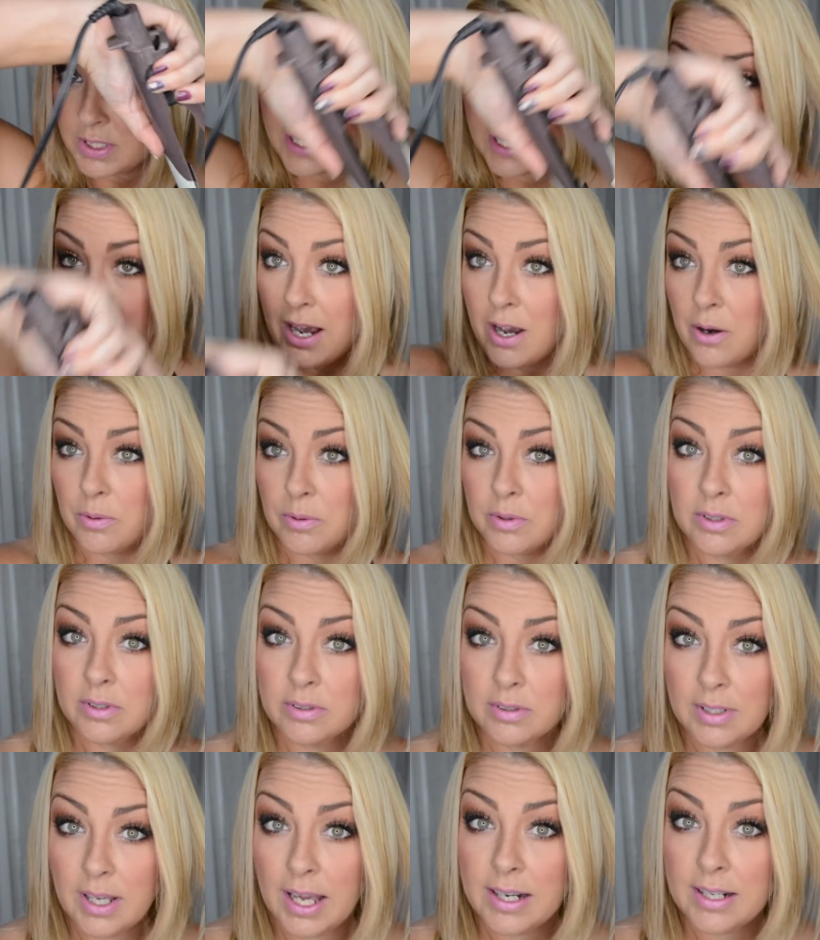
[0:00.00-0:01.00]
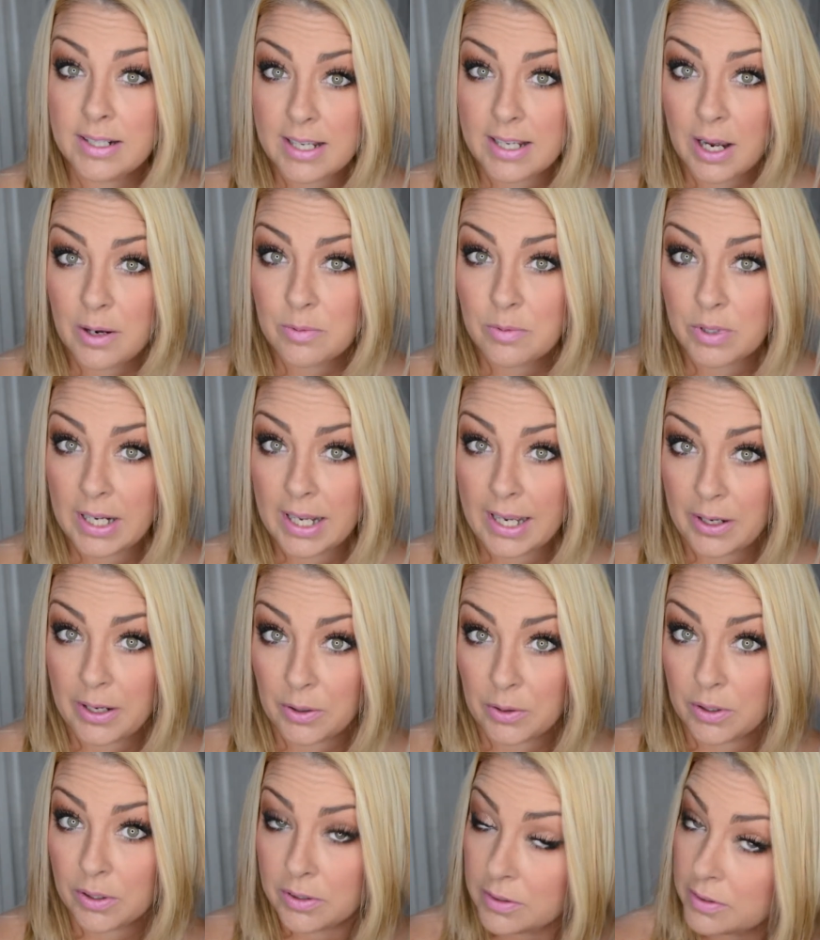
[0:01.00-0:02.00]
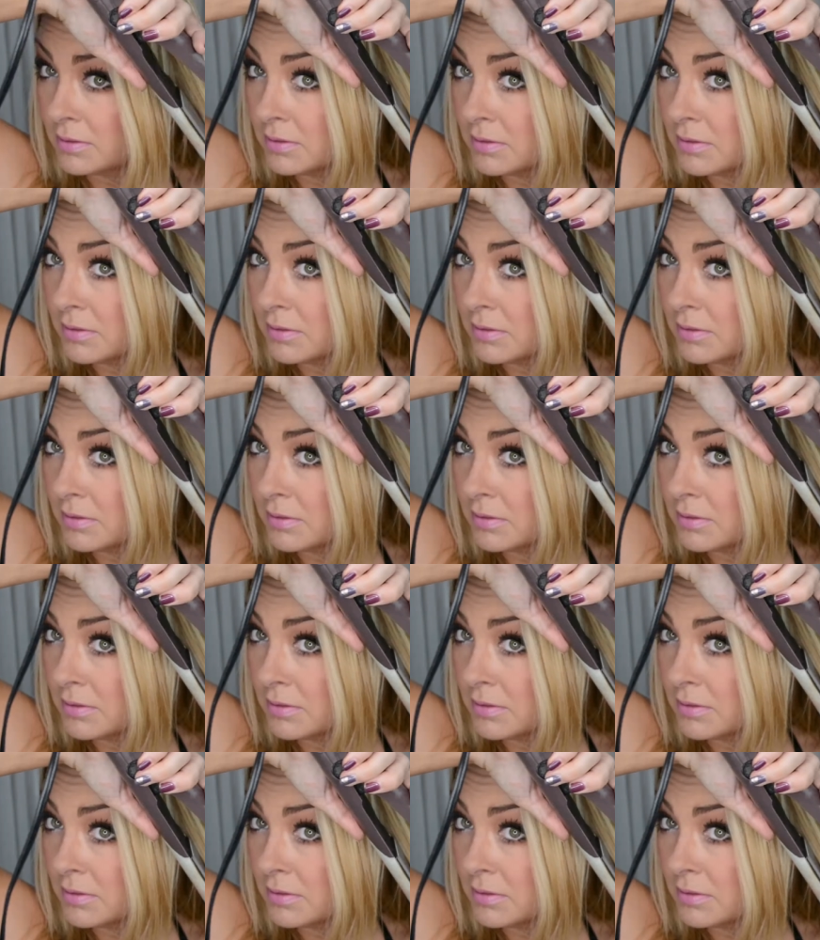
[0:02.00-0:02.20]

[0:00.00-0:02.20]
down at a downward angle